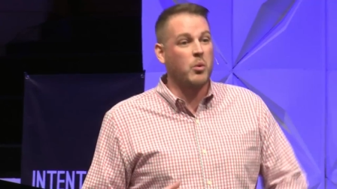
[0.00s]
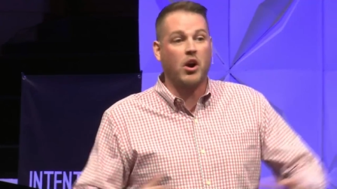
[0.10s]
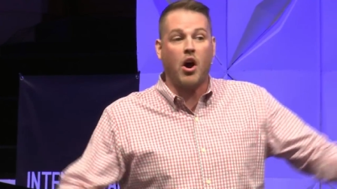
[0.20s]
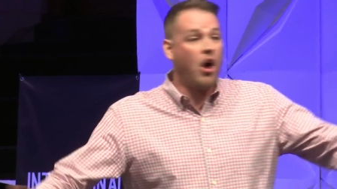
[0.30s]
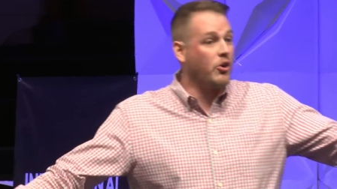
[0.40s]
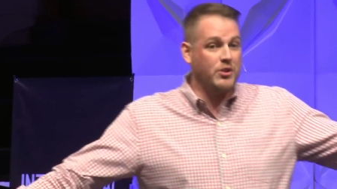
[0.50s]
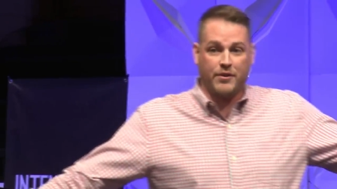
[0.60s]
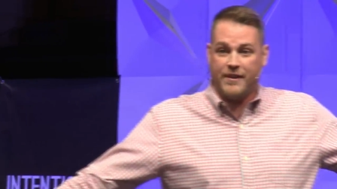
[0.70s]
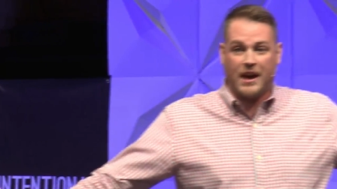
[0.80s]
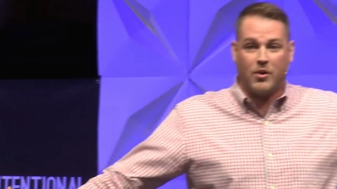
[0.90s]
we're all
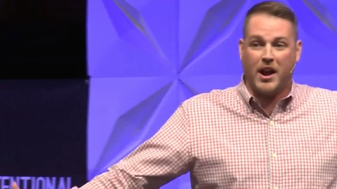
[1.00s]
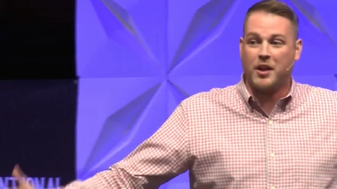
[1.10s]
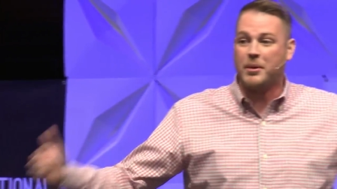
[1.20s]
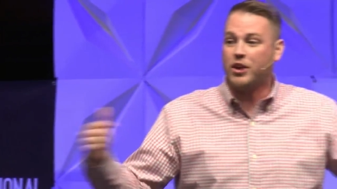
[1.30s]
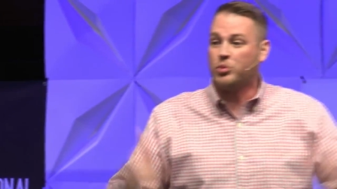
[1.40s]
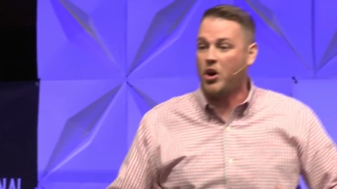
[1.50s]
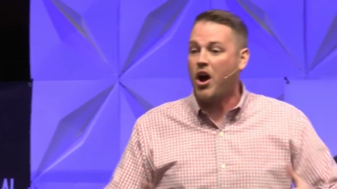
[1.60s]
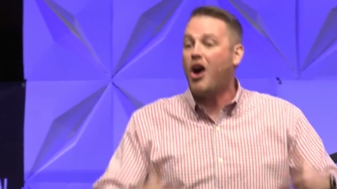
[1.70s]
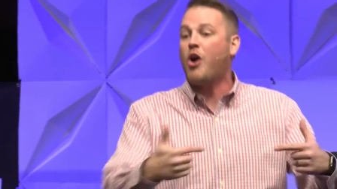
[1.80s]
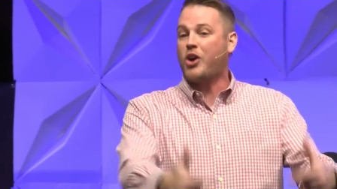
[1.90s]
unified around it because we're
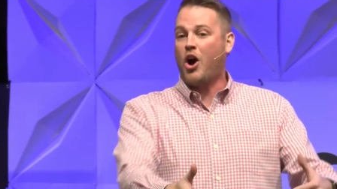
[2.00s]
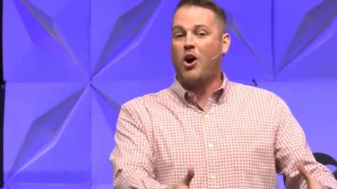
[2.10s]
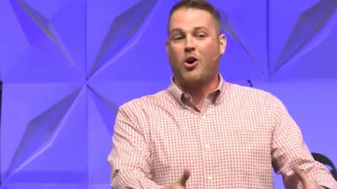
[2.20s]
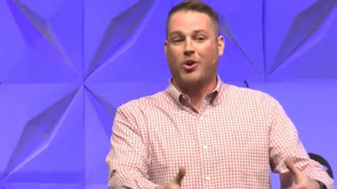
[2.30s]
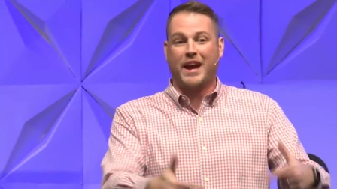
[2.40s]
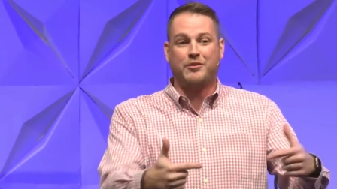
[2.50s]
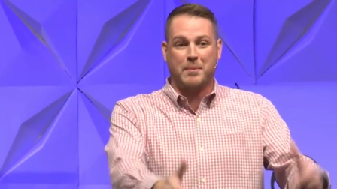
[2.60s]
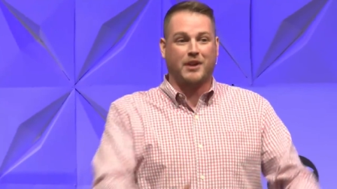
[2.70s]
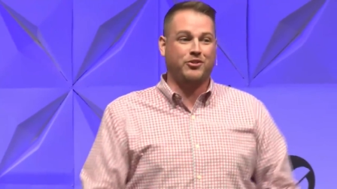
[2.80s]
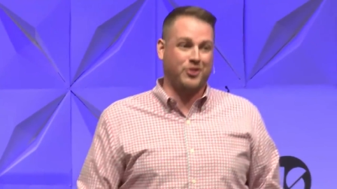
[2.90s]
all called as
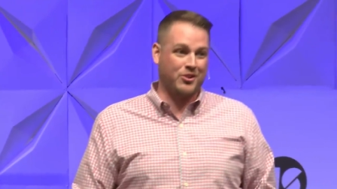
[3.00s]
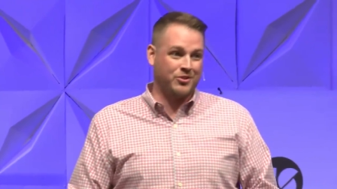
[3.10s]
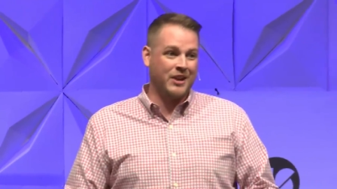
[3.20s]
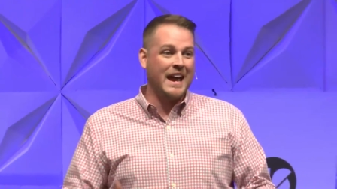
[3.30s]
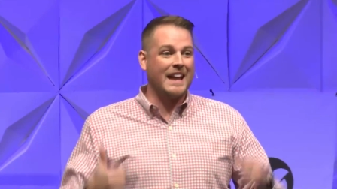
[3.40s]
ministers